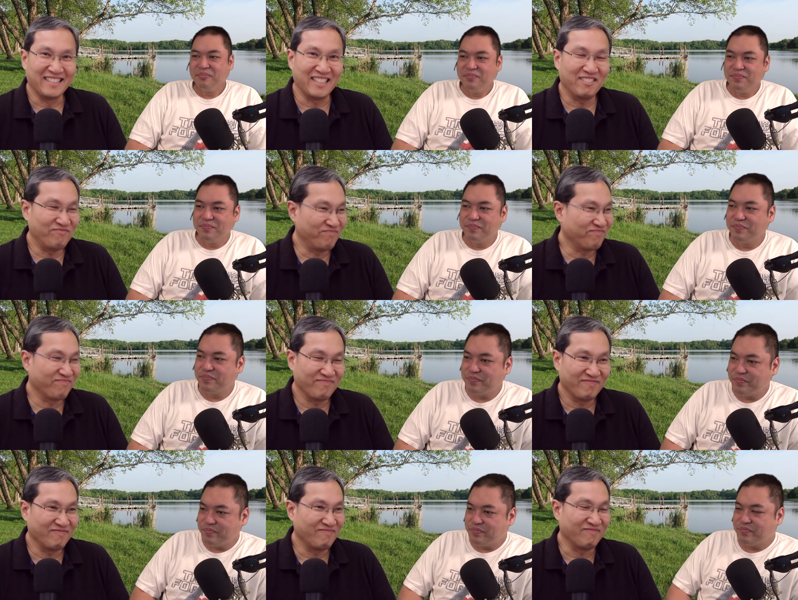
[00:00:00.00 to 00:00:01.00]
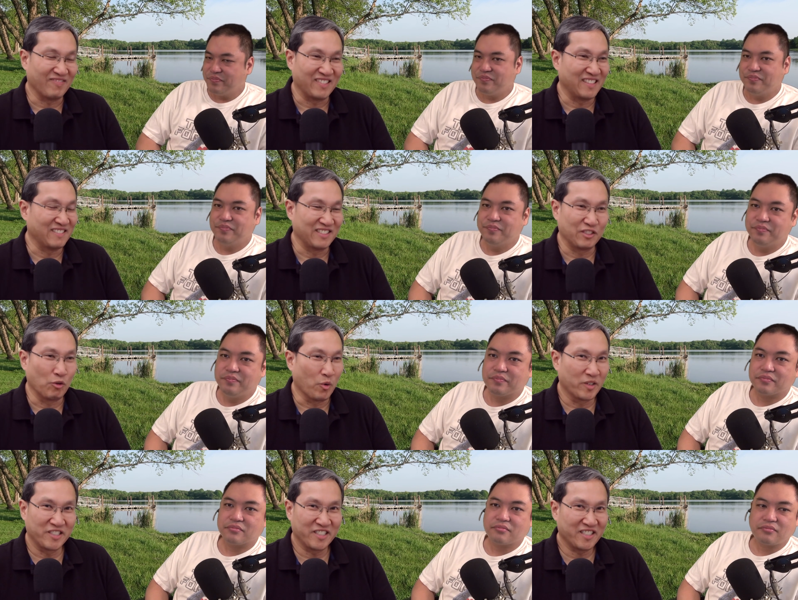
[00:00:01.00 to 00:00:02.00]
Speaker 1: yep.
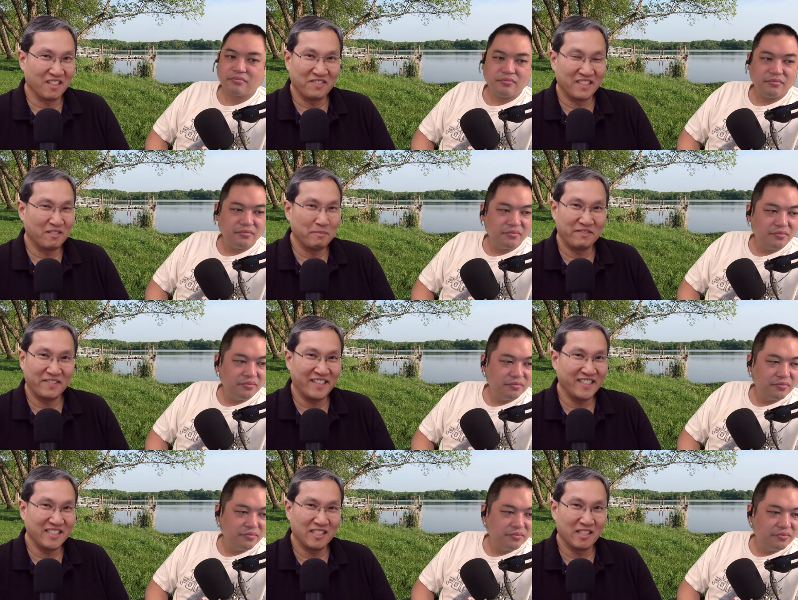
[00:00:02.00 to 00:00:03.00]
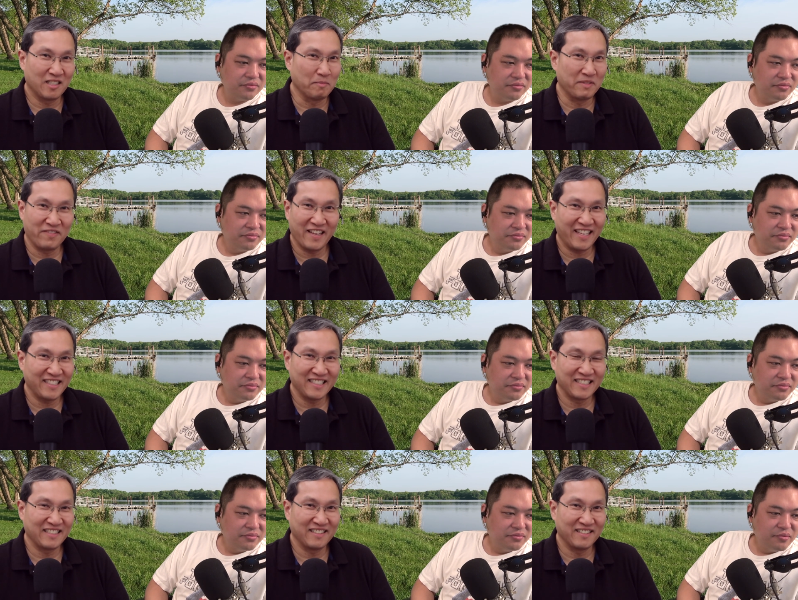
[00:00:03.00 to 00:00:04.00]
Gorge yourself on the buffets, the
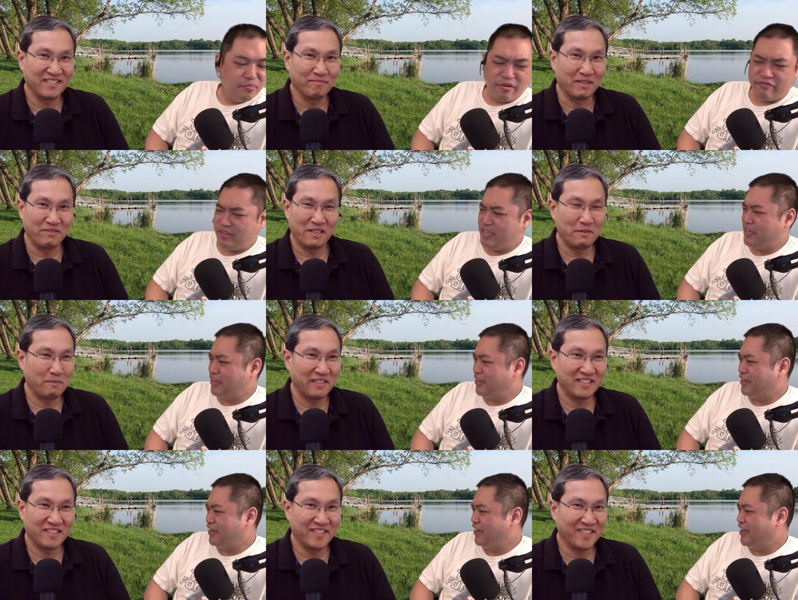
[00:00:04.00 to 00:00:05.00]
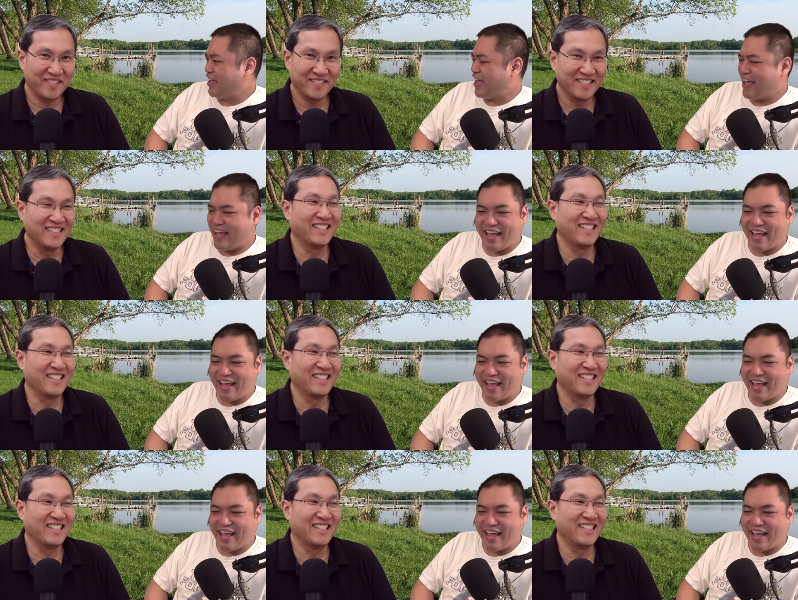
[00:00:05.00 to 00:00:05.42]
buffets. Buff- My favorite place to go.